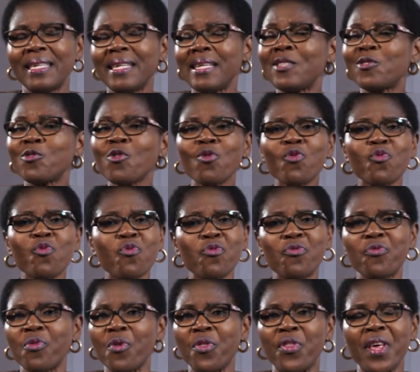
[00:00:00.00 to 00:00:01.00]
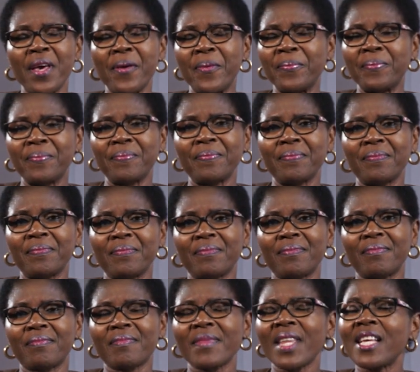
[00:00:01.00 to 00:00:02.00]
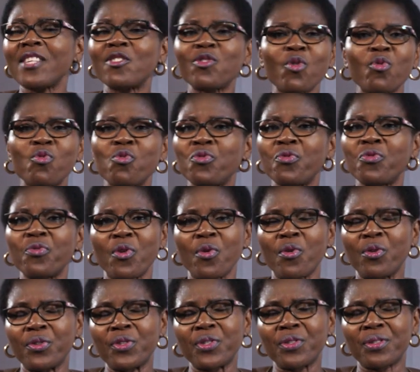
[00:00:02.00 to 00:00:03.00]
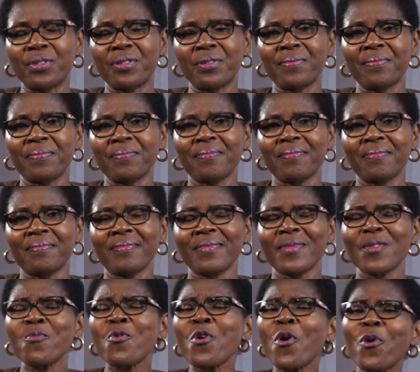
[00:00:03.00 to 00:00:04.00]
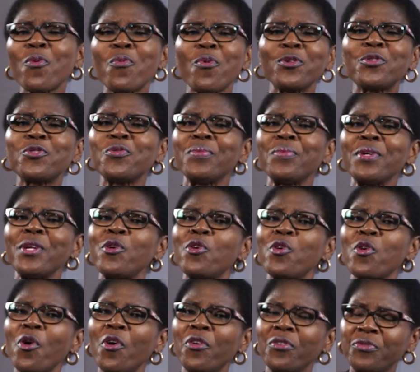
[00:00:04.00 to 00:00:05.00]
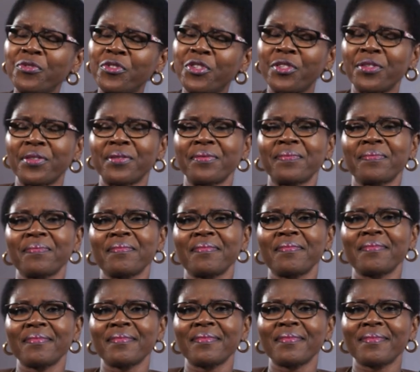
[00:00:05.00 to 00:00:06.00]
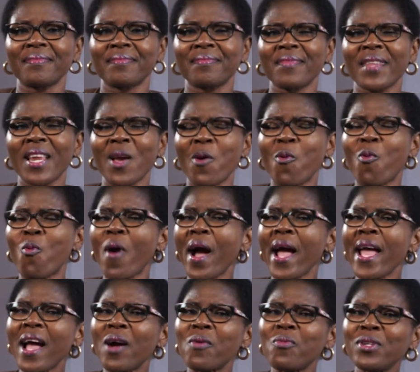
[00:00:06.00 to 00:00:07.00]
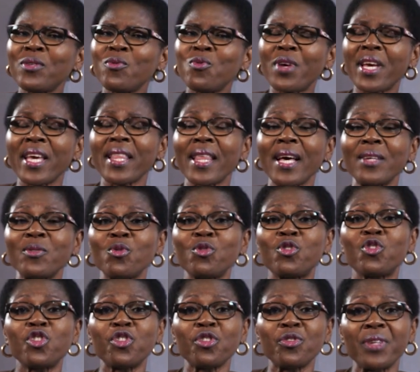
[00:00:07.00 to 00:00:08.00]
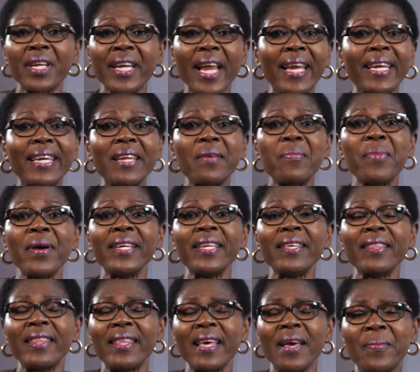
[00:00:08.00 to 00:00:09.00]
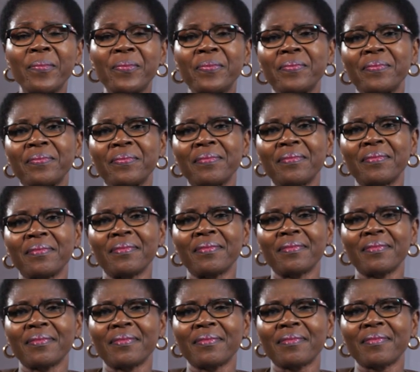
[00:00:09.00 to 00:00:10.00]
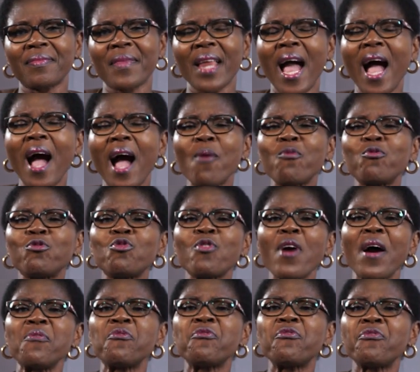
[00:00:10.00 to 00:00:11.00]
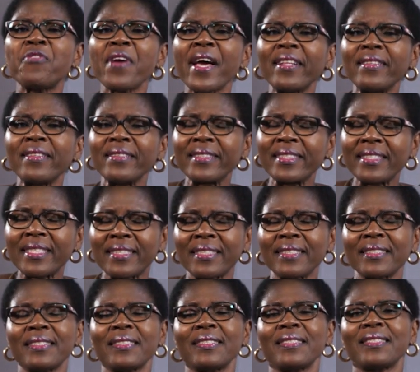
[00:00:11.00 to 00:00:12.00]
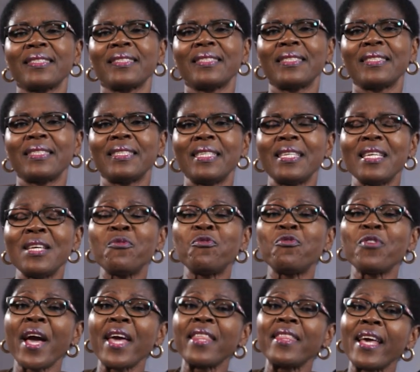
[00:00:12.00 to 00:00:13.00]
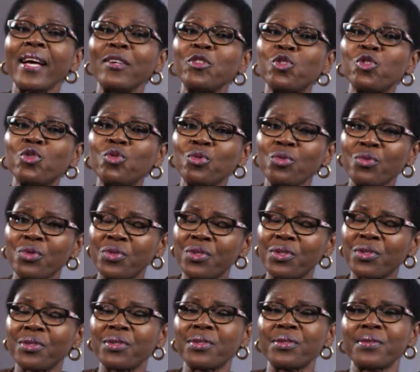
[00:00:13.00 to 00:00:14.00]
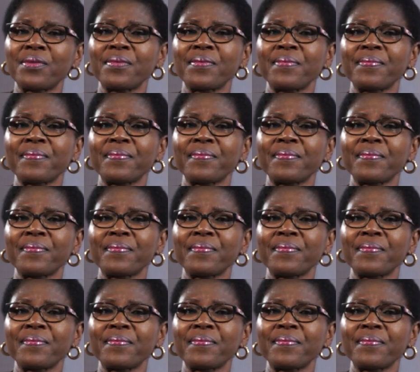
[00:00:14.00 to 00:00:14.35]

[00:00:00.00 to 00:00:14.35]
is not good for them. It's not good for us. We all want to be loved. Why are we looking at those children and labeling them? How would you have felt if you are in their shoes?